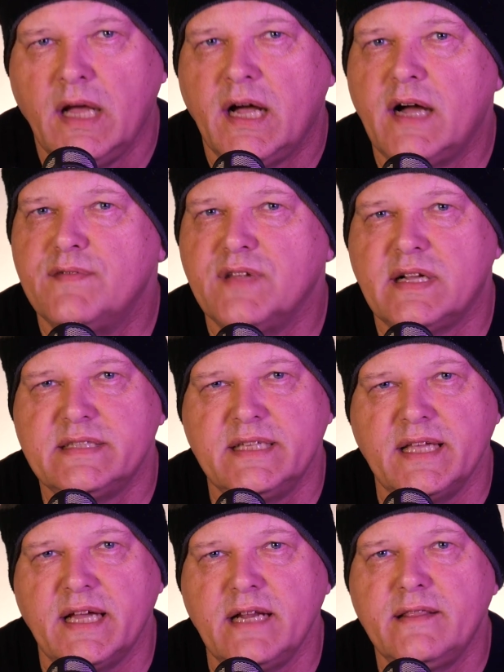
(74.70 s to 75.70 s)
I have not
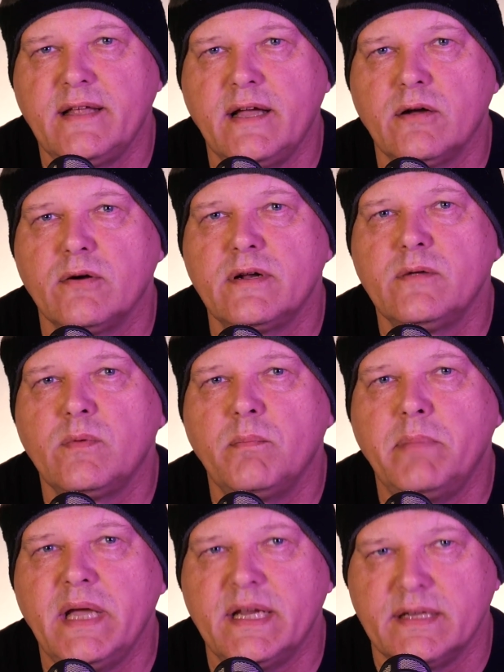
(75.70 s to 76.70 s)
seen anything or
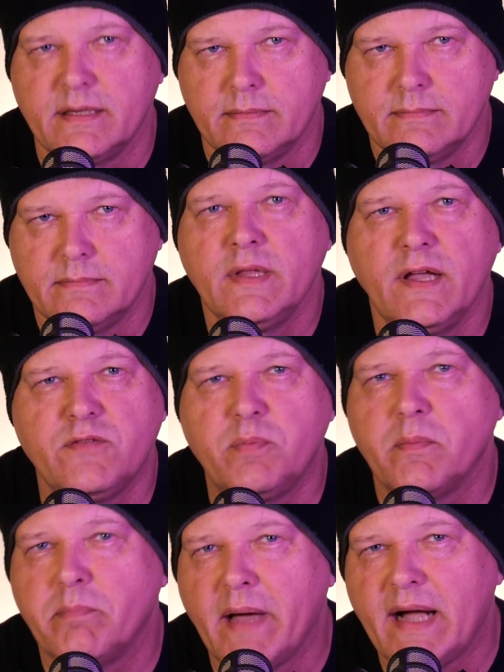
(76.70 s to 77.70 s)
anyone beat it. It's
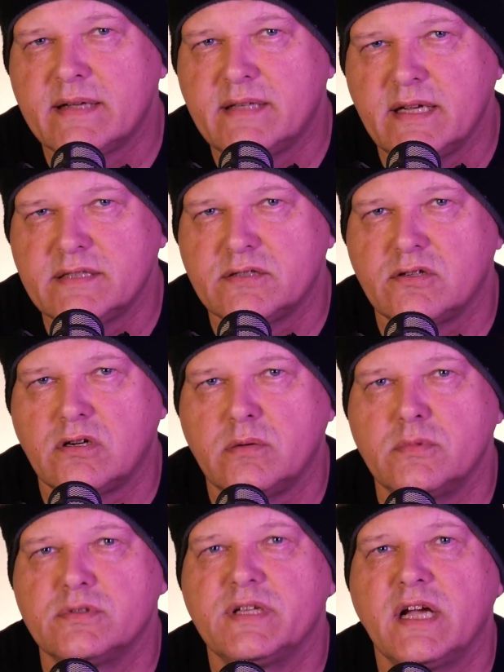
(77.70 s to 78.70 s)
been back tested on
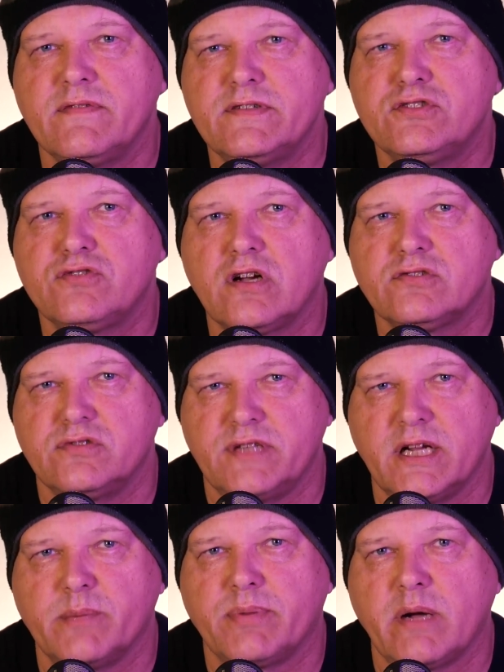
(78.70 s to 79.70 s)
almost every structured
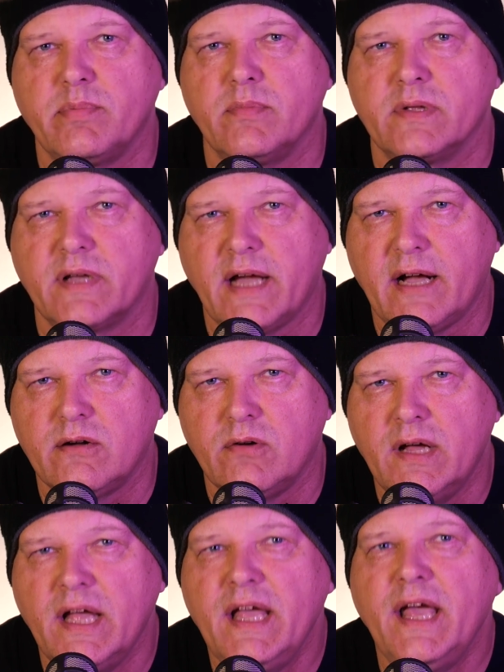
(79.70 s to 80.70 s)
data problem on Kaggle,
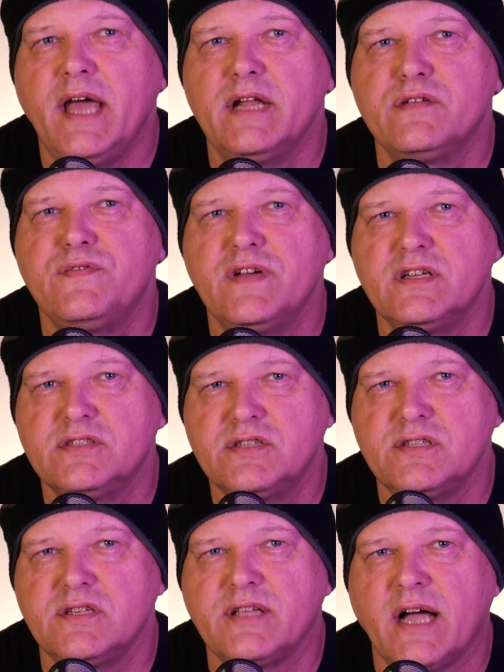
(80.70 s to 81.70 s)
and it's
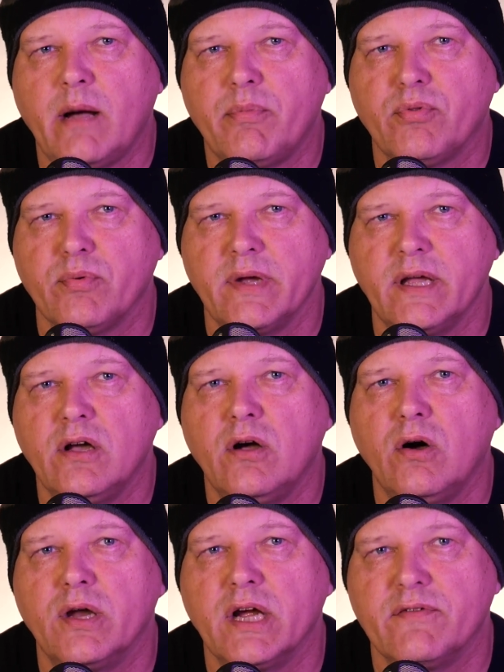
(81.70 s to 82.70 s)
finished in the top three
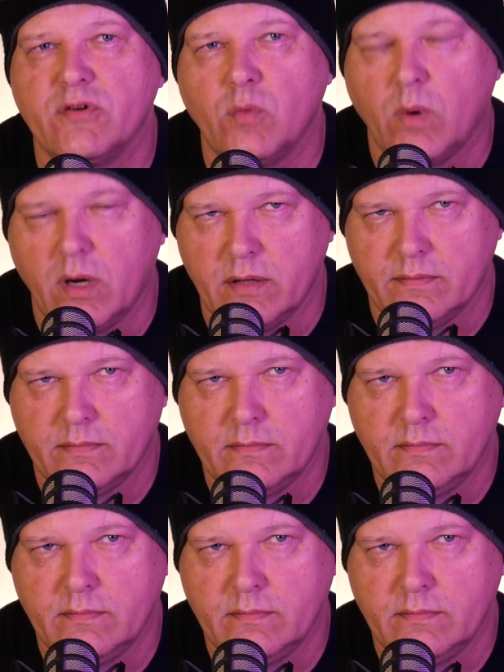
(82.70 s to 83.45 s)
on every one.